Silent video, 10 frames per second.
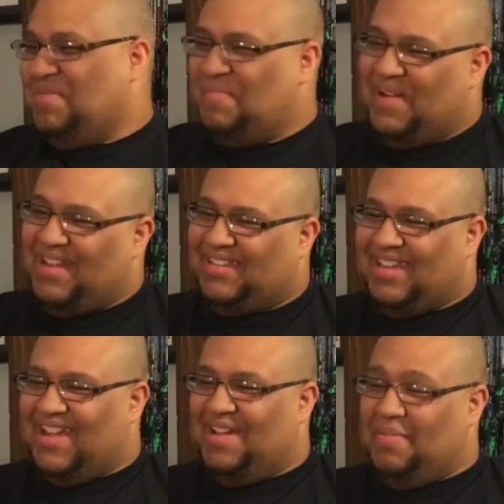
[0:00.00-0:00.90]
But
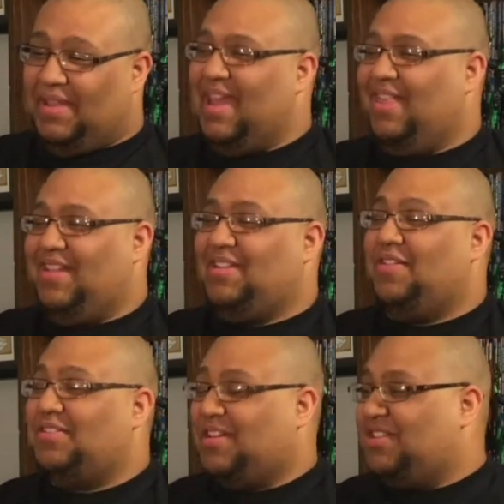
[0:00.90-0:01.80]
yeah, that's
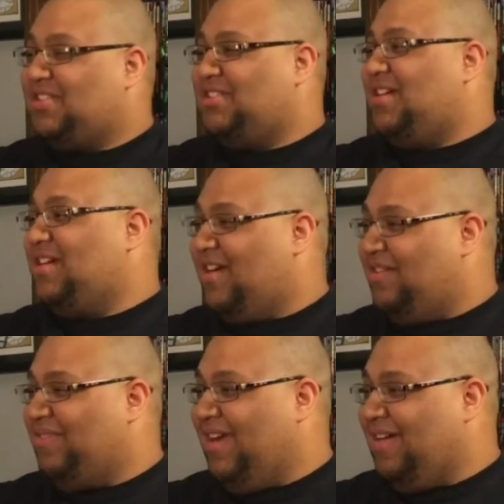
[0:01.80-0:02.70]
how it's going to start
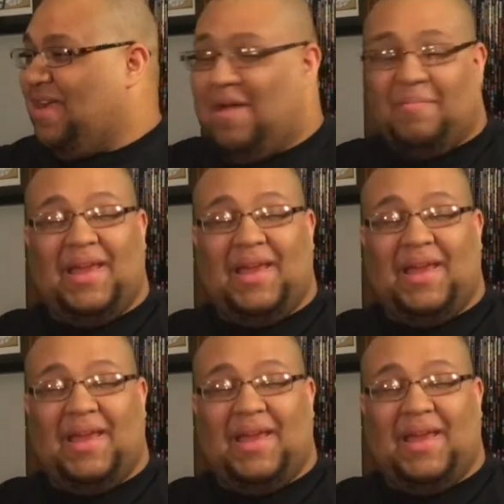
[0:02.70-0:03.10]
off here.